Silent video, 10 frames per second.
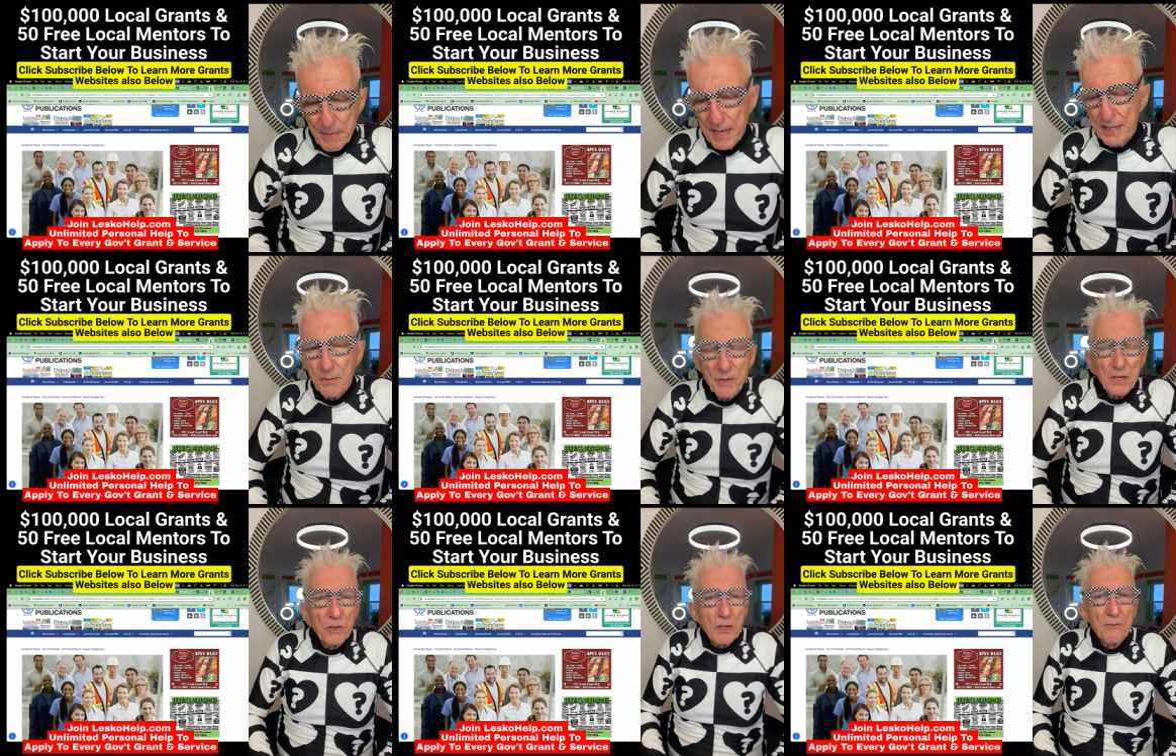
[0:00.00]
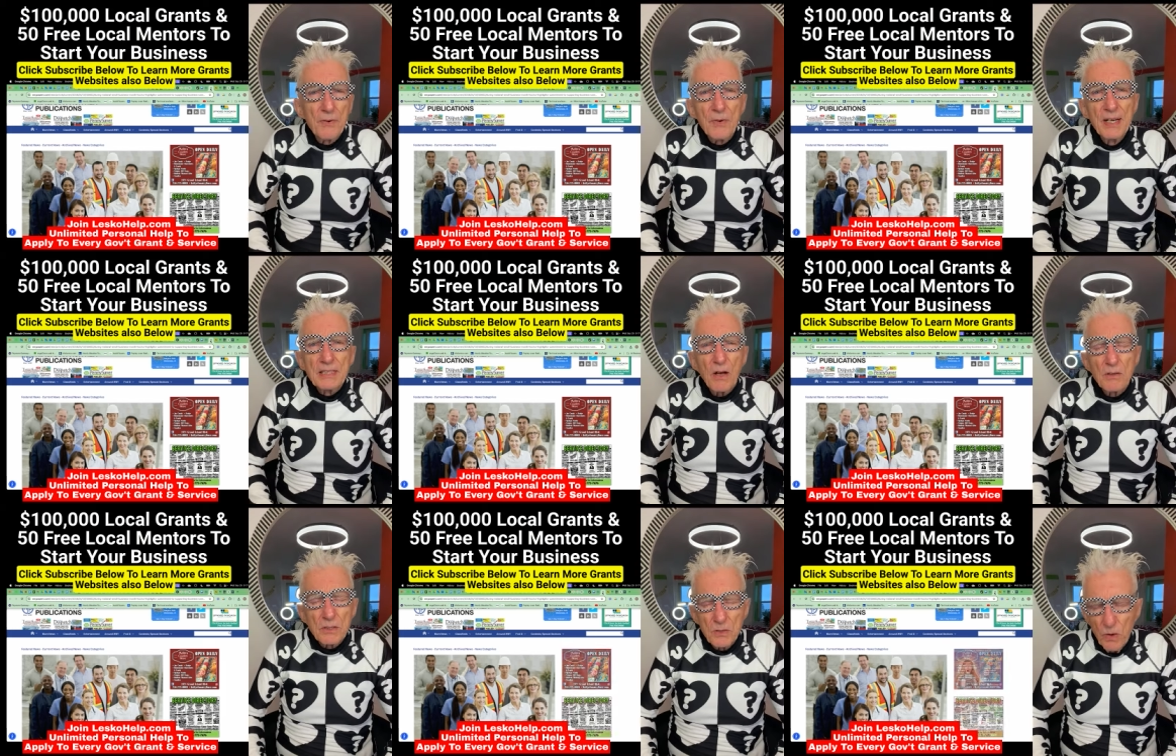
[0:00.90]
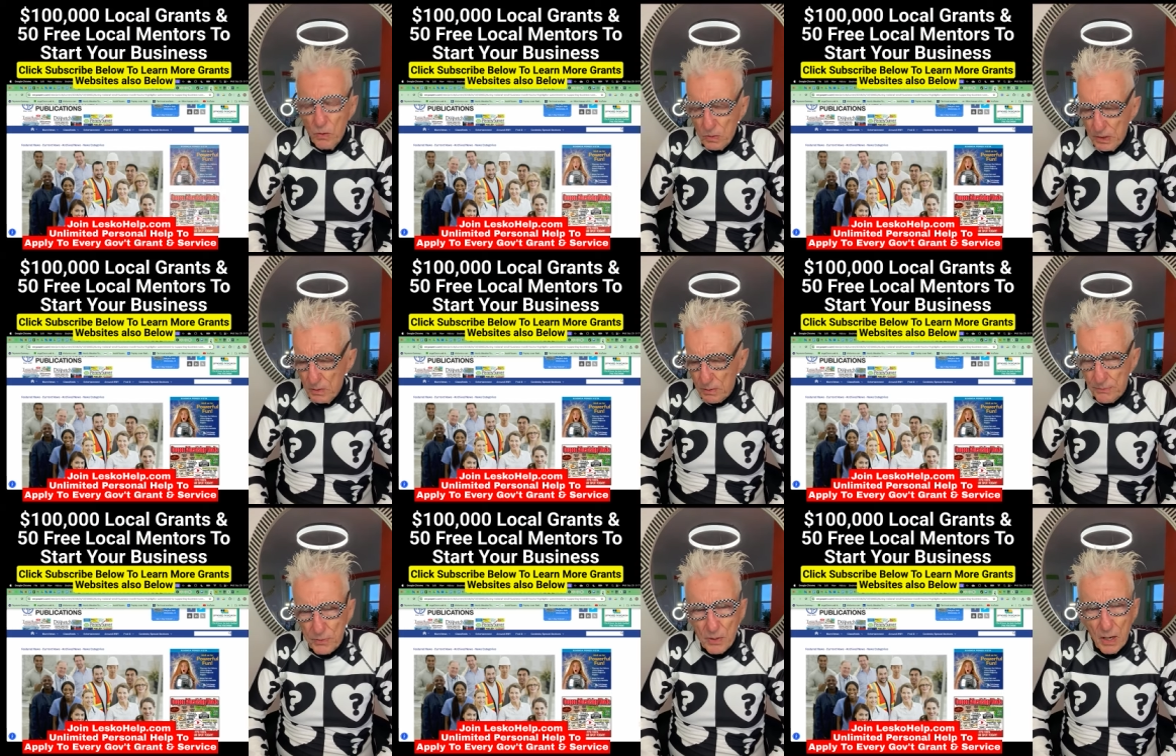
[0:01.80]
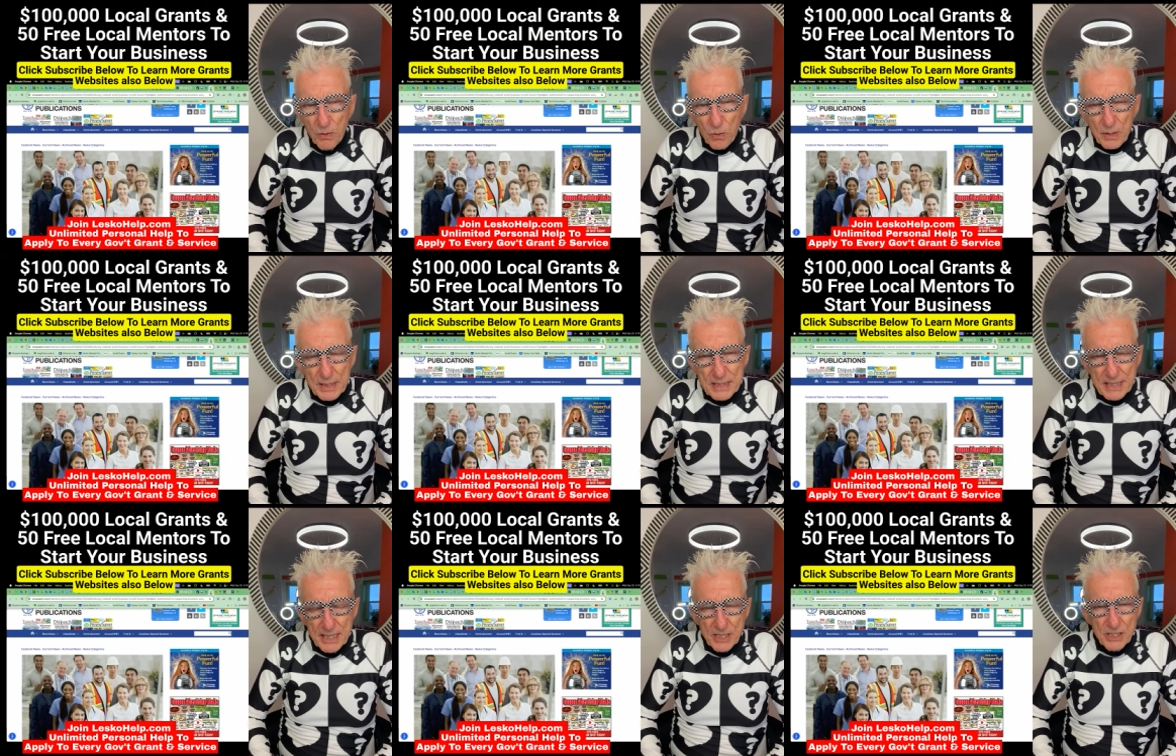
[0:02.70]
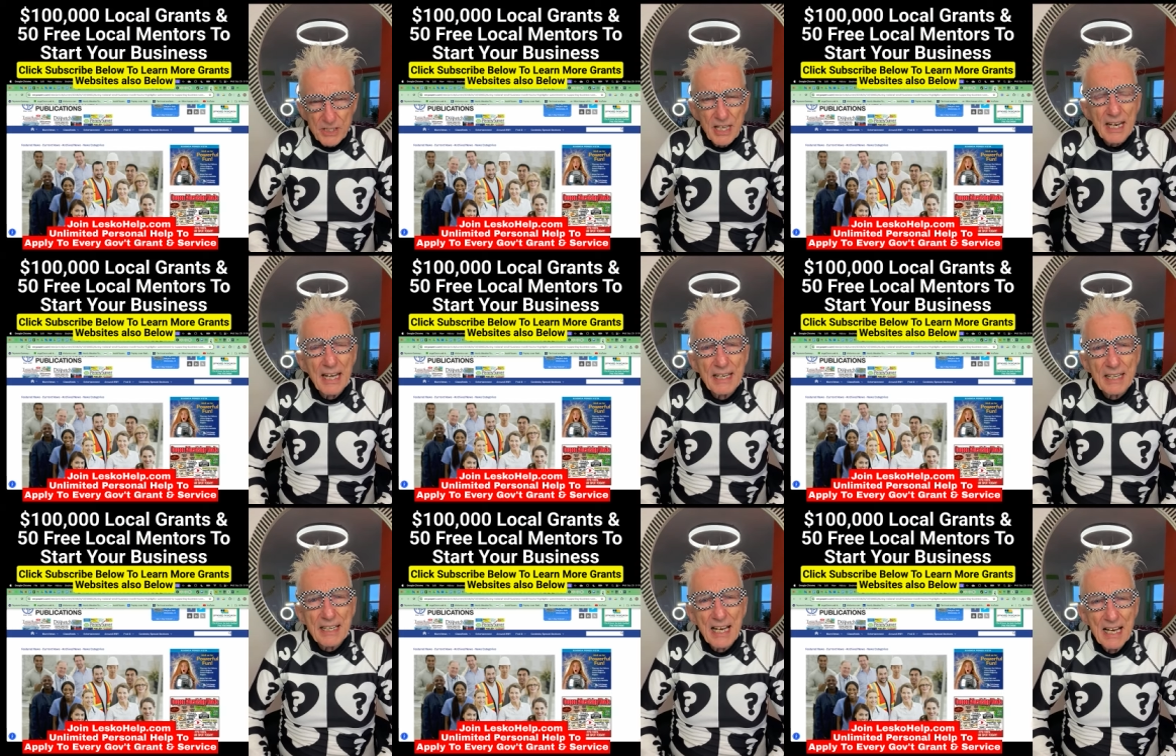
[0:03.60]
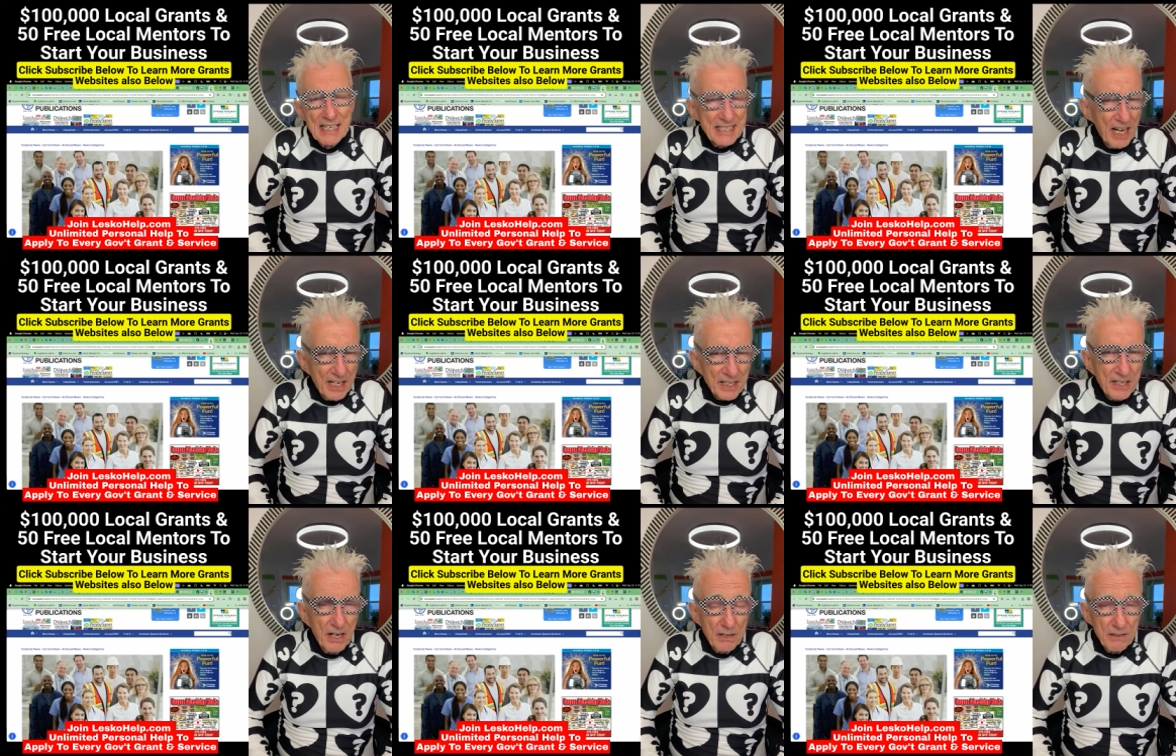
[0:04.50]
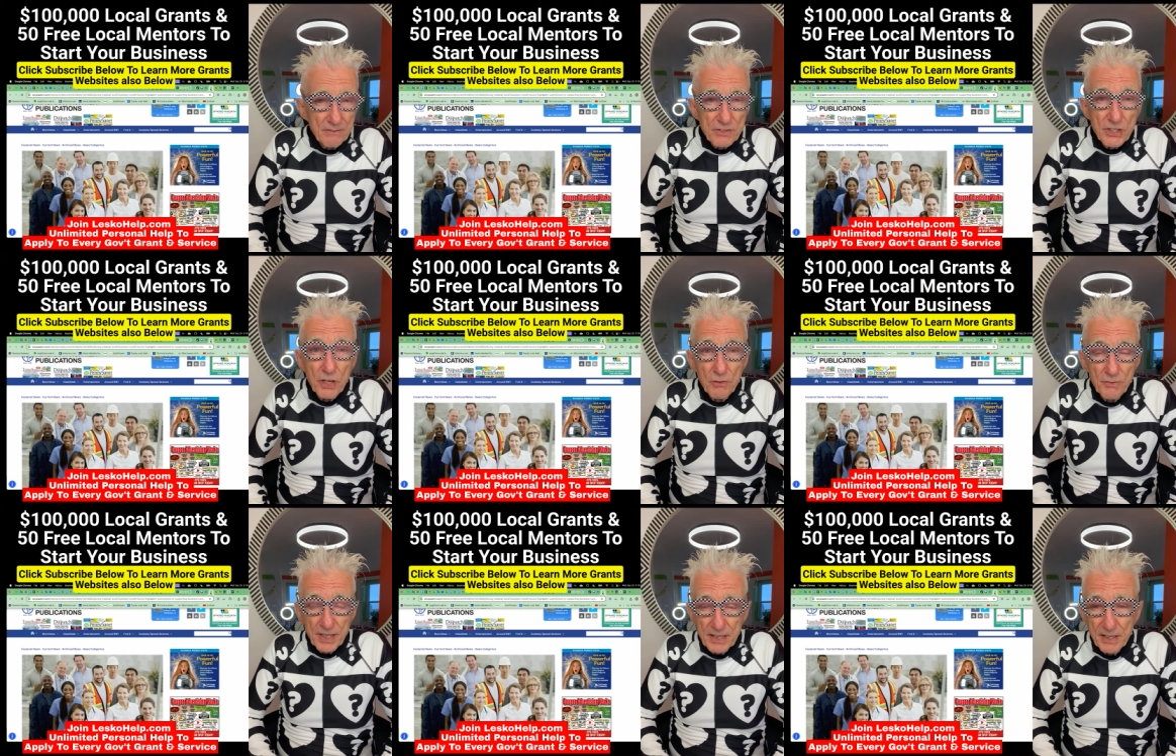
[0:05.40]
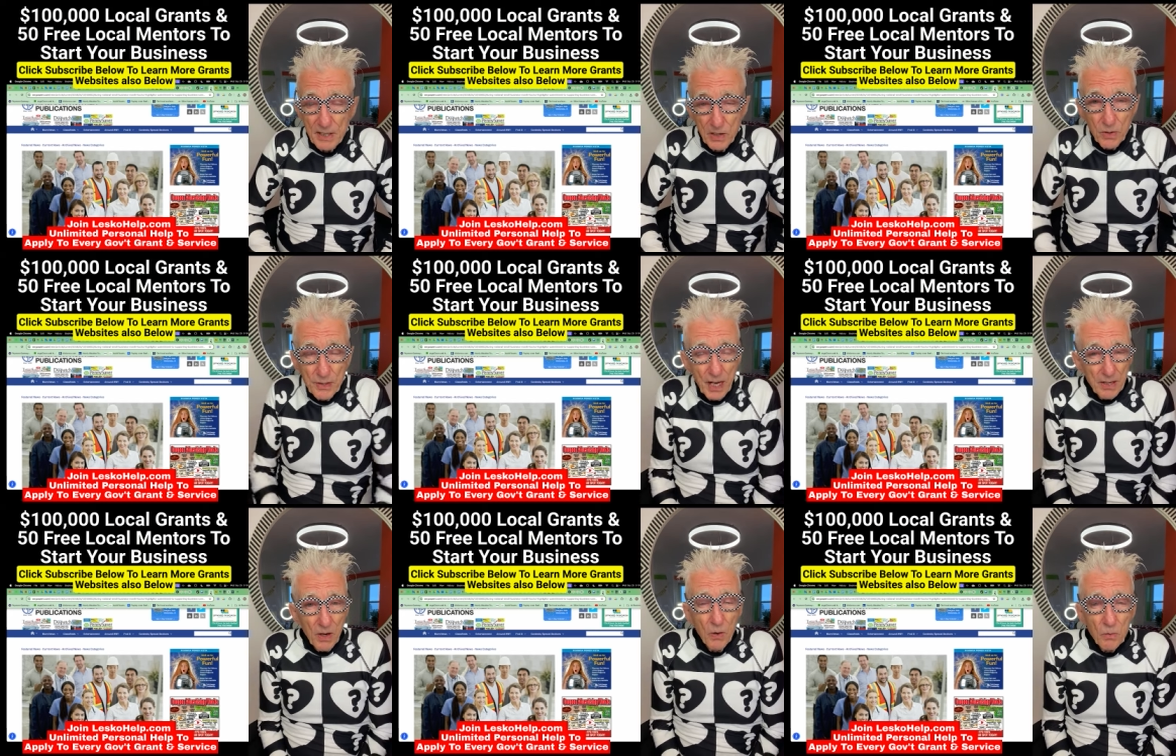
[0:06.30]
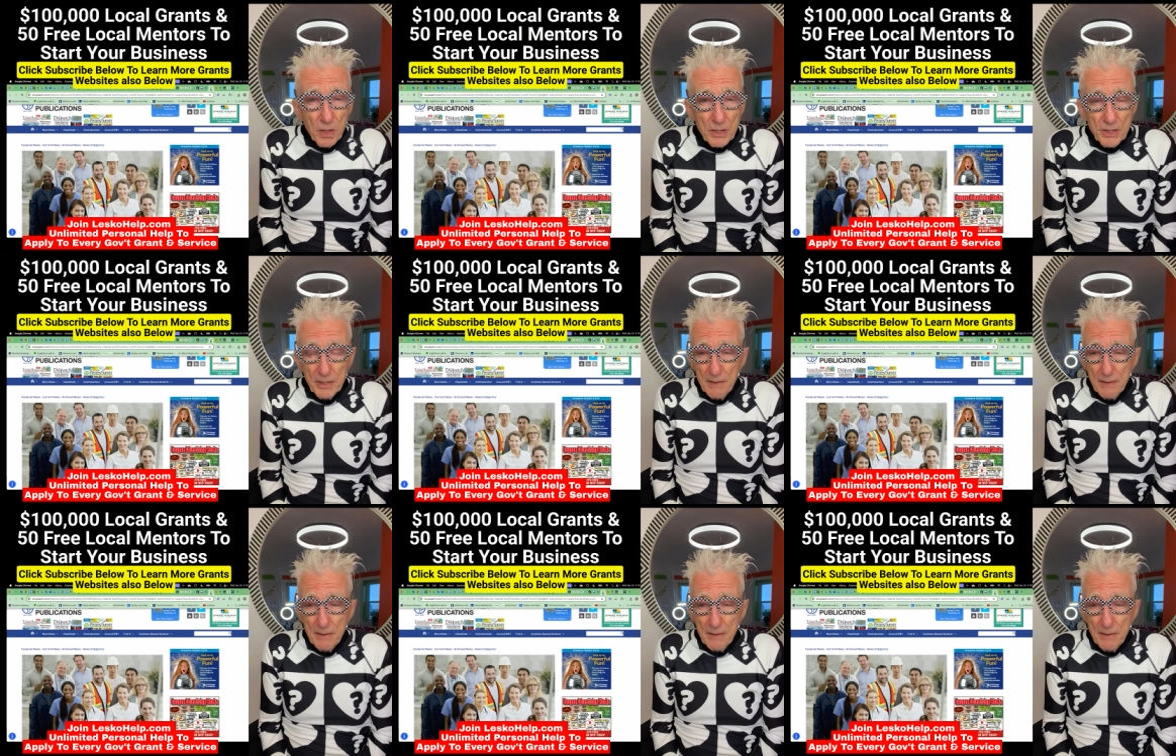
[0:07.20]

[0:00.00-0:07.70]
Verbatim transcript: And then when you're looking for grants, also only look for organizations that end in .gov, G-O-V, or .org